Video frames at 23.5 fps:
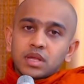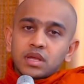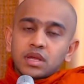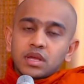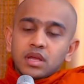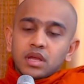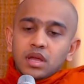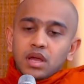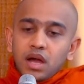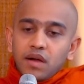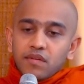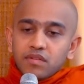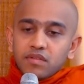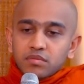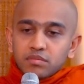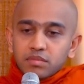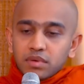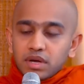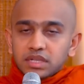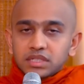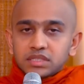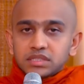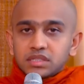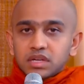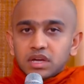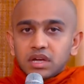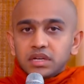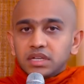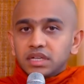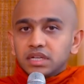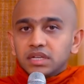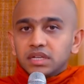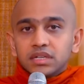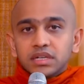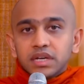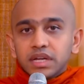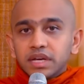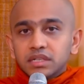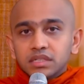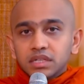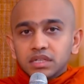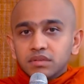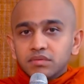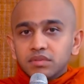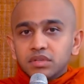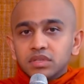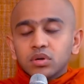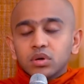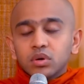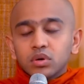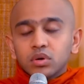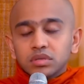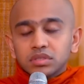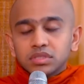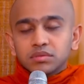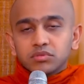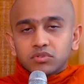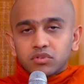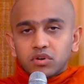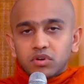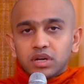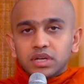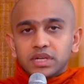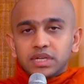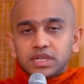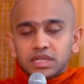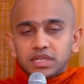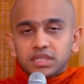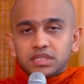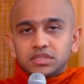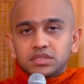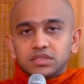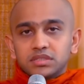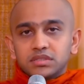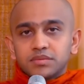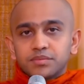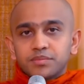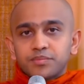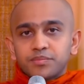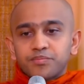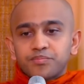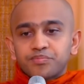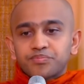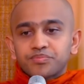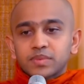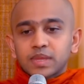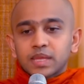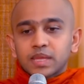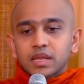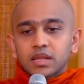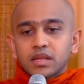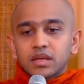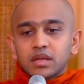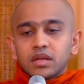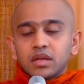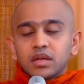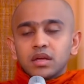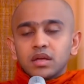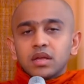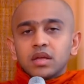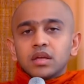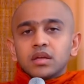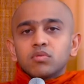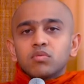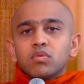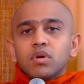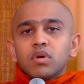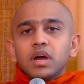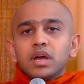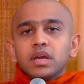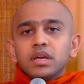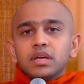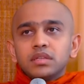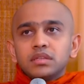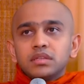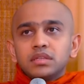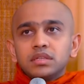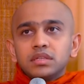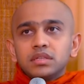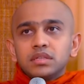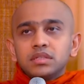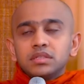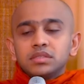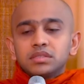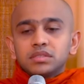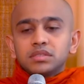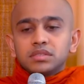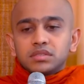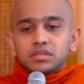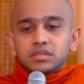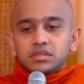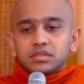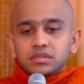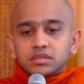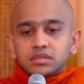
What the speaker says: Our minds are neglected with wholesome qualities. Why these